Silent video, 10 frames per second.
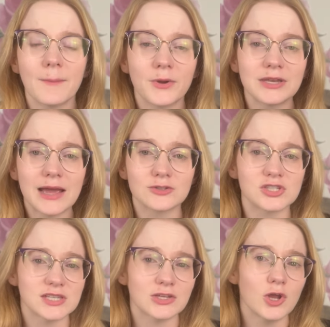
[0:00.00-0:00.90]
But now it's
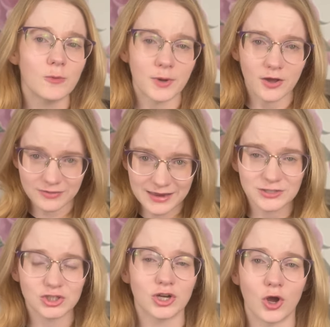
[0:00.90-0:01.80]
just like, no, Puck, that
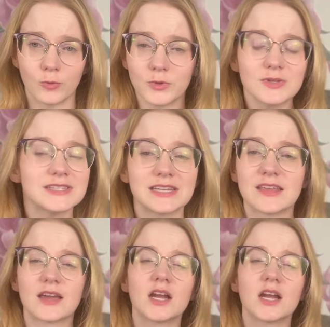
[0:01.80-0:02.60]
is your home. You can stay there.